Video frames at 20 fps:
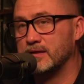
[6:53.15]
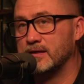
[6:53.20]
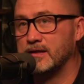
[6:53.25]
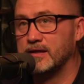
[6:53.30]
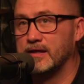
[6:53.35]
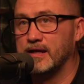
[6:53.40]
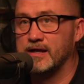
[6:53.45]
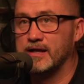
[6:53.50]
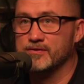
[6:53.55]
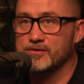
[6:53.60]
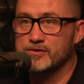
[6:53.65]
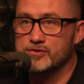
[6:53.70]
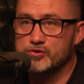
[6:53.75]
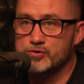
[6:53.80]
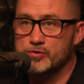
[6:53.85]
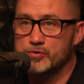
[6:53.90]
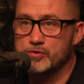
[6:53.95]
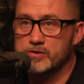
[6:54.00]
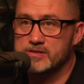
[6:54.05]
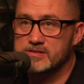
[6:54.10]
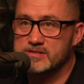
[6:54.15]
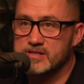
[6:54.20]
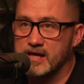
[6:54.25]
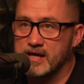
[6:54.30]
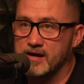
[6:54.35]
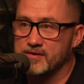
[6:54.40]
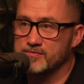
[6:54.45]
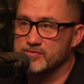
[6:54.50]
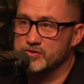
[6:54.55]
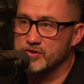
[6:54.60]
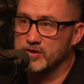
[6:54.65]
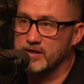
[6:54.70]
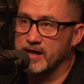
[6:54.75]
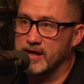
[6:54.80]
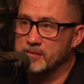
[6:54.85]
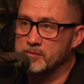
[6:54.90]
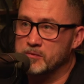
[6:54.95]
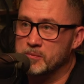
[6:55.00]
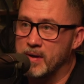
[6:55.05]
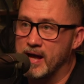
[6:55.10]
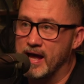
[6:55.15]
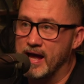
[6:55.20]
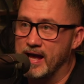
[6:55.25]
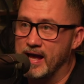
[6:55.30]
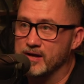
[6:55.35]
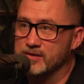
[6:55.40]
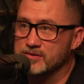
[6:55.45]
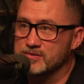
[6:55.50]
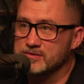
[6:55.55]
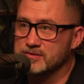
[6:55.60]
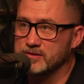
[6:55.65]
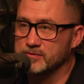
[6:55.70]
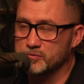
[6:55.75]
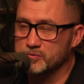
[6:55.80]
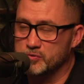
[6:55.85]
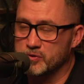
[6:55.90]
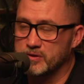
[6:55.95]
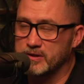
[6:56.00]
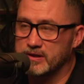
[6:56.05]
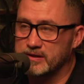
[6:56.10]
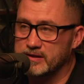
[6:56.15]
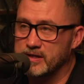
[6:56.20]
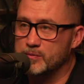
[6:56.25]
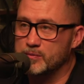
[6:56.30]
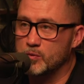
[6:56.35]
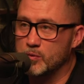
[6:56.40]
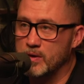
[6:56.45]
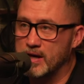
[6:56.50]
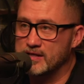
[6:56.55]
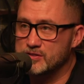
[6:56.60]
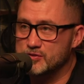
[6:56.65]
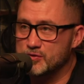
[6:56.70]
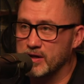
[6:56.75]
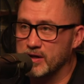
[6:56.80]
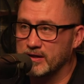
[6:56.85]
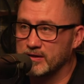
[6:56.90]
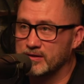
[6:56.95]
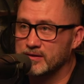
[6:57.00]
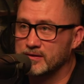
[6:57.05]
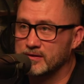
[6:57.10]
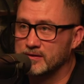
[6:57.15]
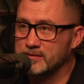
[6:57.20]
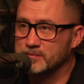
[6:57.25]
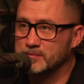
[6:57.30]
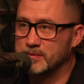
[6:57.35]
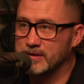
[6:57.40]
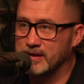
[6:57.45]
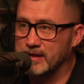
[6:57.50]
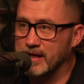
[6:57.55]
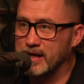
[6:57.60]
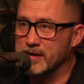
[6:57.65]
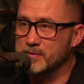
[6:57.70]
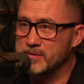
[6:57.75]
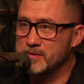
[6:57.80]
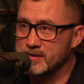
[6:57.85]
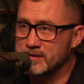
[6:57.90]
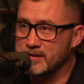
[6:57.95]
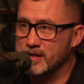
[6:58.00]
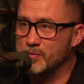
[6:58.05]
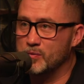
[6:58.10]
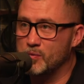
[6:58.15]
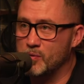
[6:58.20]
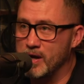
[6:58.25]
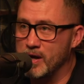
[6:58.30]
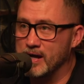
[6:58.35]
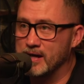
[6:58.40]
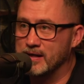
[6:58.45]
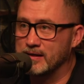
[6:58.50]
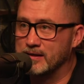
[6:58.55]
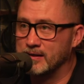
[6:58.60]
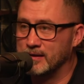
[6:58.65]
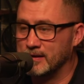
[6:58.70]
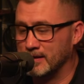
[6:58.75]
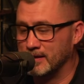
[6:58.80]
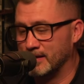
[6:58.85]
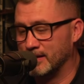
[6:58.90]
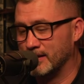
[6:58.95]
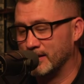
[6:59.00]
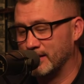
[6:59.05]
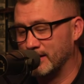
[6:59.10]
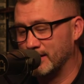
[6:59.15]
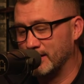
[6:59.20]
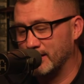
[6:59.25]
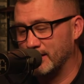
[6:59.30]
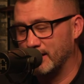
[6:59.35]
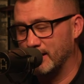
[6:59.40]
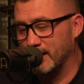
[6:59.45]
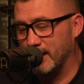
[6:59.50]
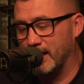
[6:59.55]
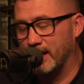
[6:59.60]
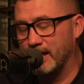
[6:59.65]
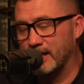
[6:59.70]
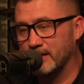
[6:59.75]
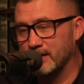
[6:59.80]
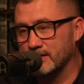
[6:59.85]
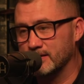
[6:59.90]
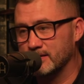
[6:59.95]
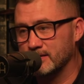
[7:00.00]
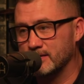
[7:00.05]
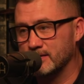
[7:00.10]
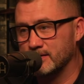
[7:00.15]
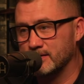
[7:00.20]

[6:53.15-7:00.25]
and the truancy officer came to my house. It was really a double wide trailer, but he came to the double wide, and